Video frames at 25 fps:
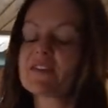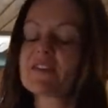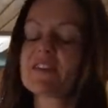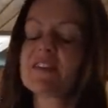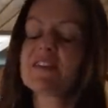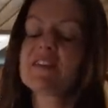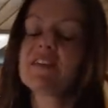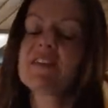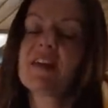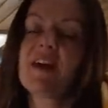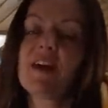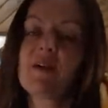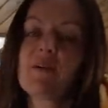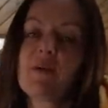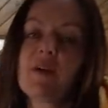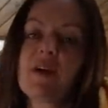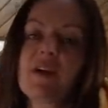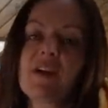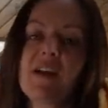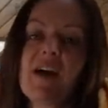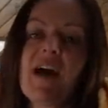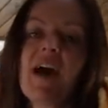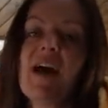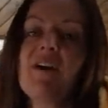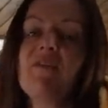So today we're
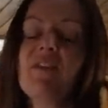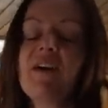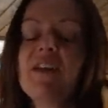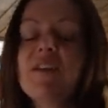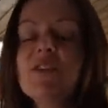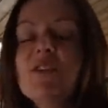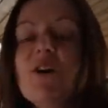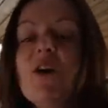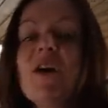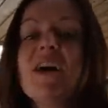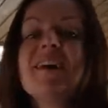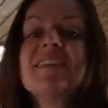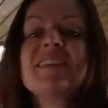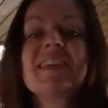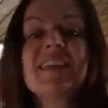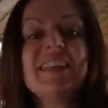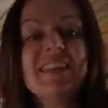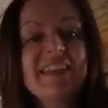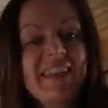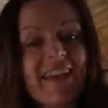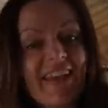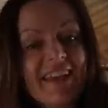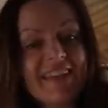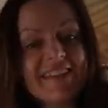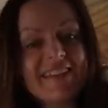going to have a nice
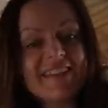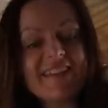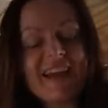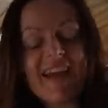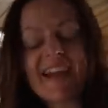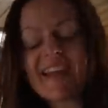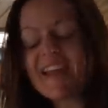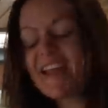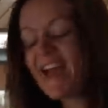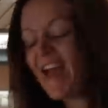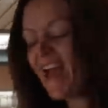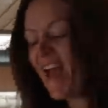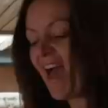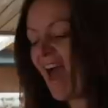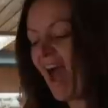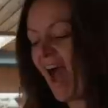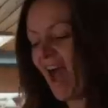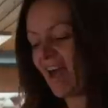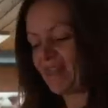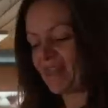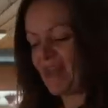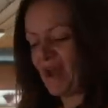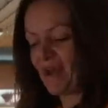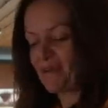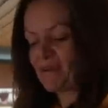lazy day,
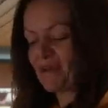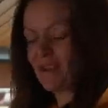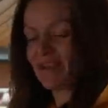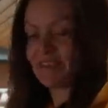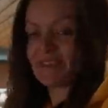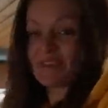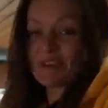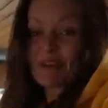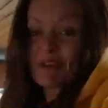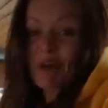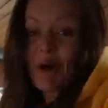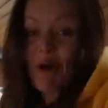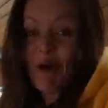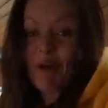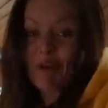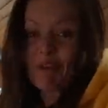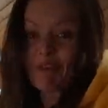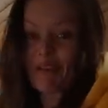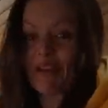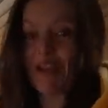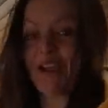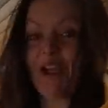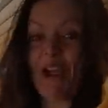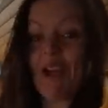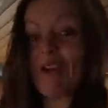and that means
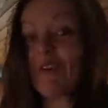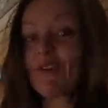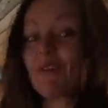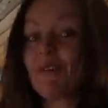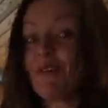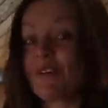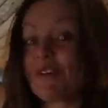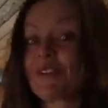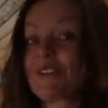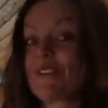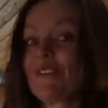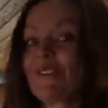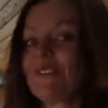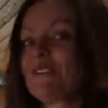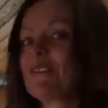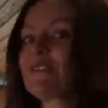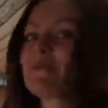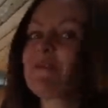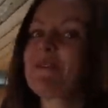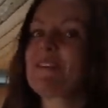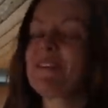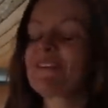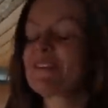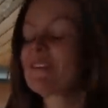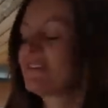coffee and croissants,
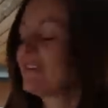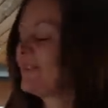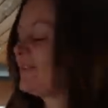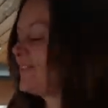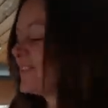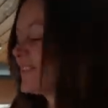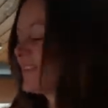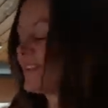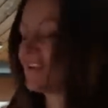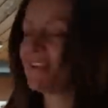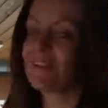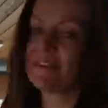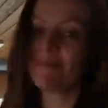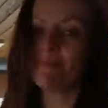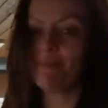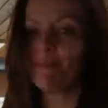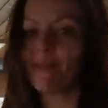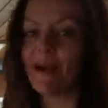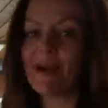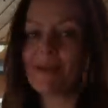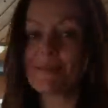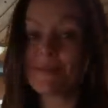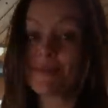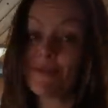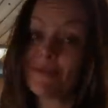which obviously
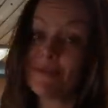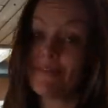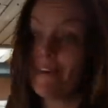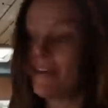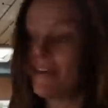my absolute